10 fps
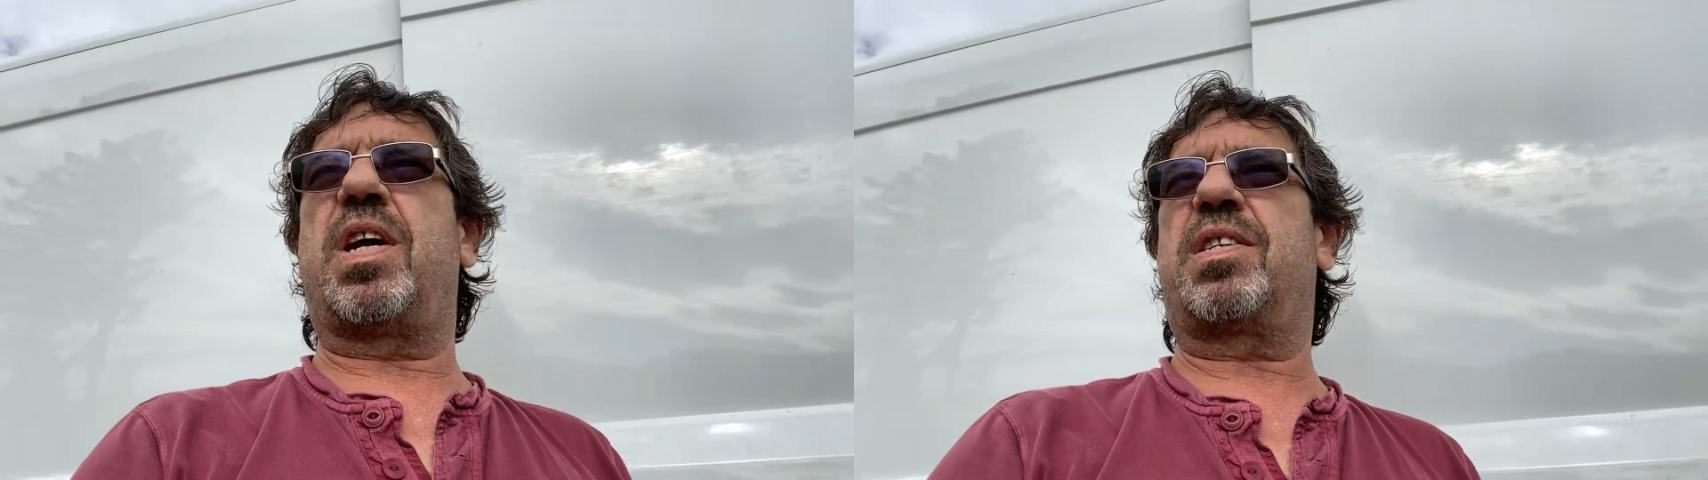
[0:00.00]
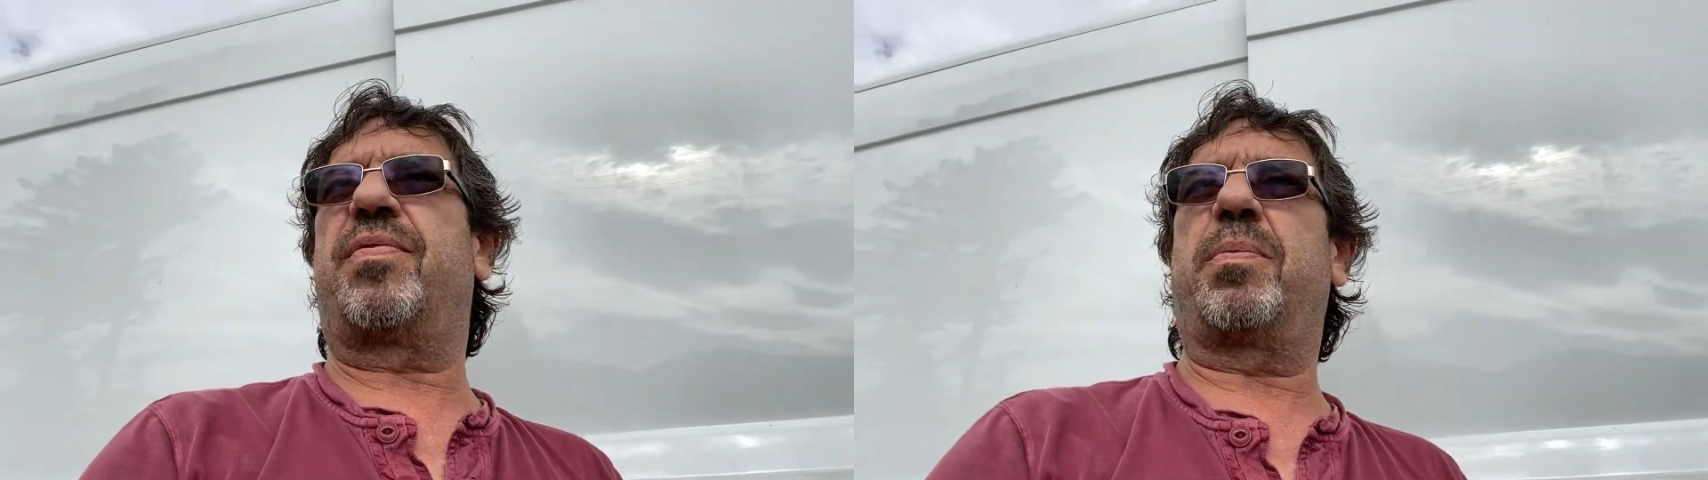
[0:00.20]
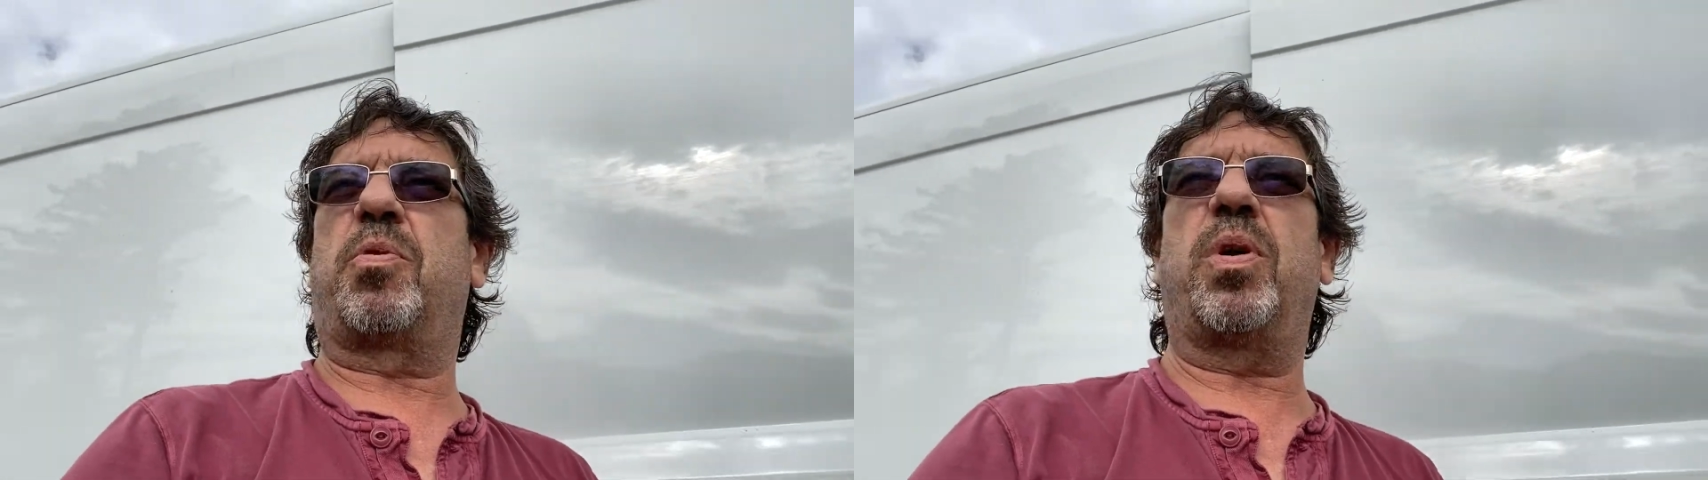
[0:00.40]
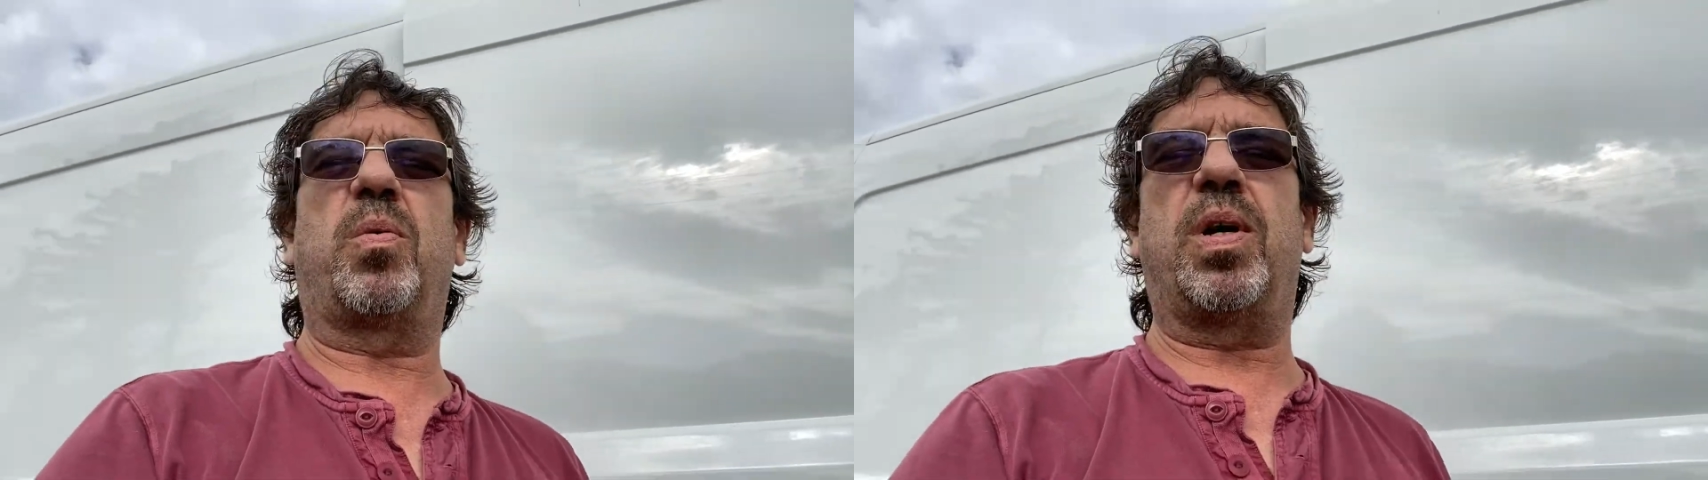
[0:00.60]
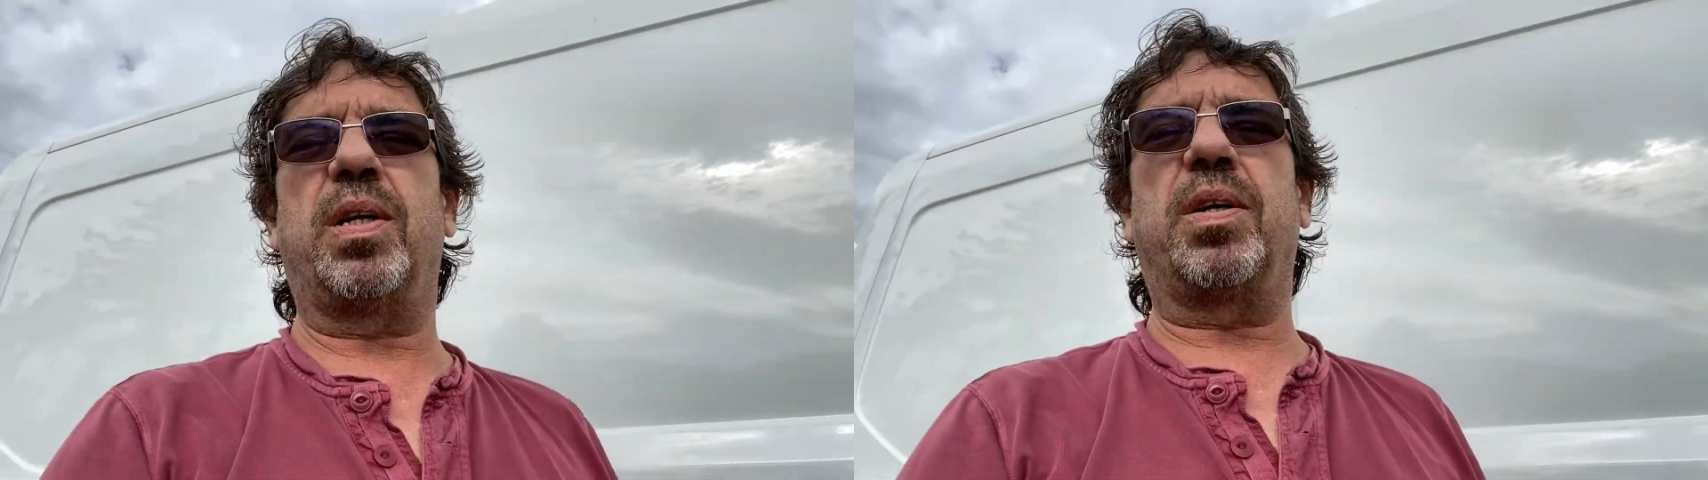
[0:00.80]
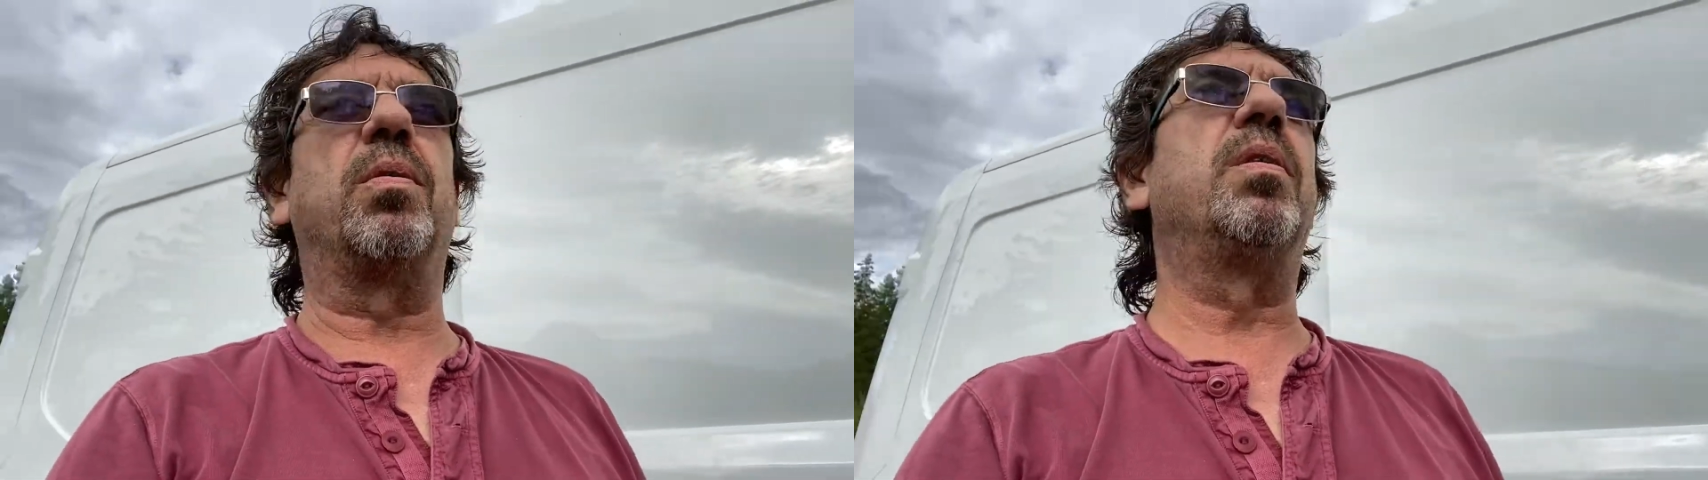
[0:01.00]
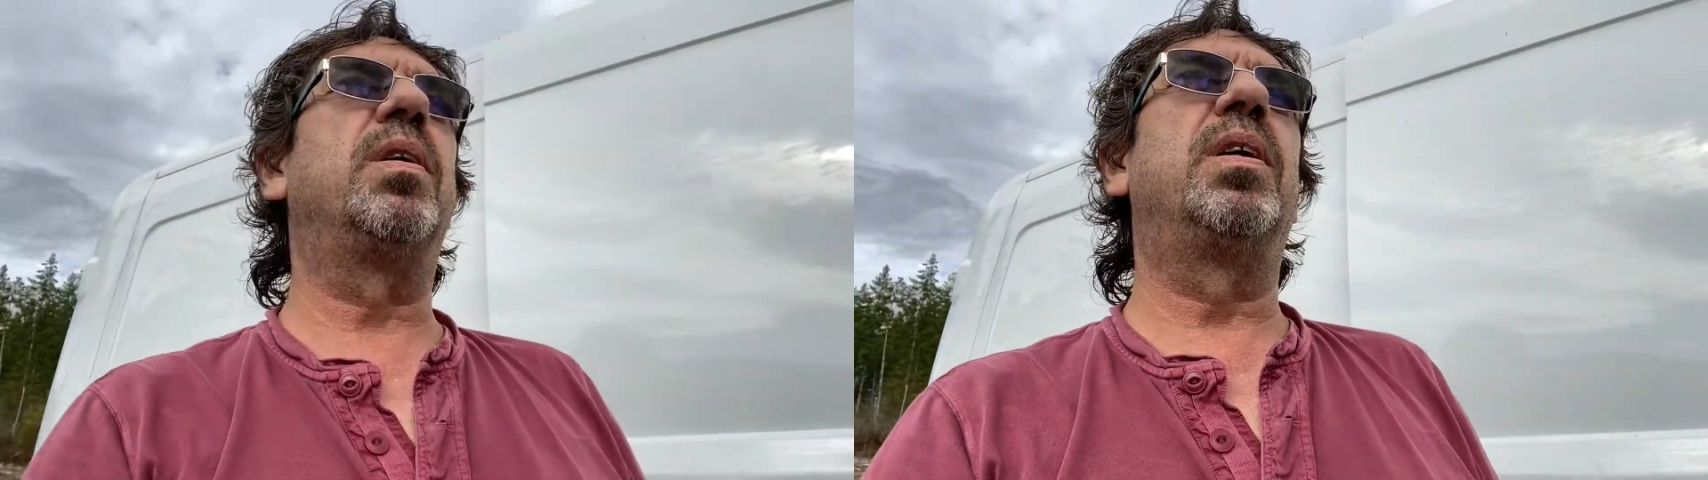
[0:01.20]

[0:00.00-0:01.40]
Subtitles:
actually from quite a while ago.